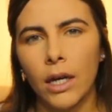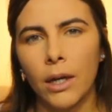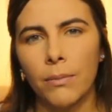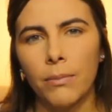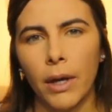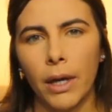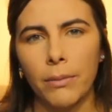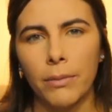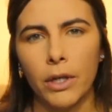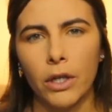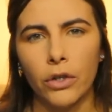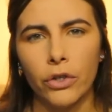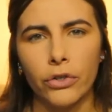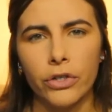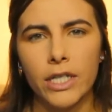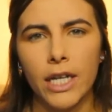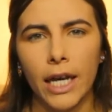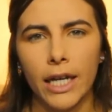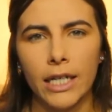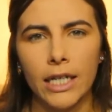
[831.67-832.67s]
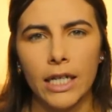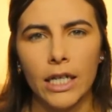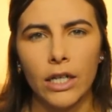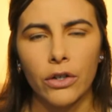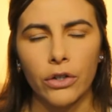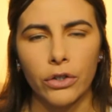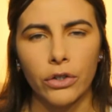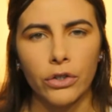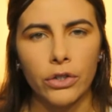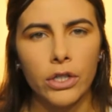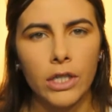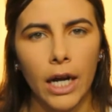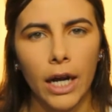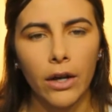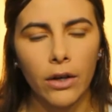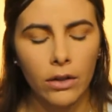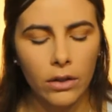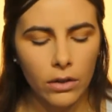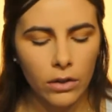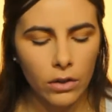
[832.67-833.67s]
maybe your technique or your
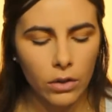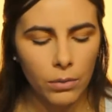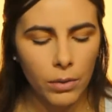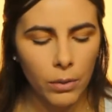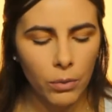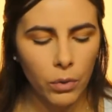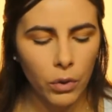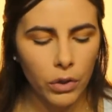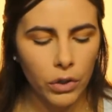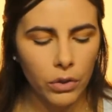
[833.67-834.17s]
style a little bit more,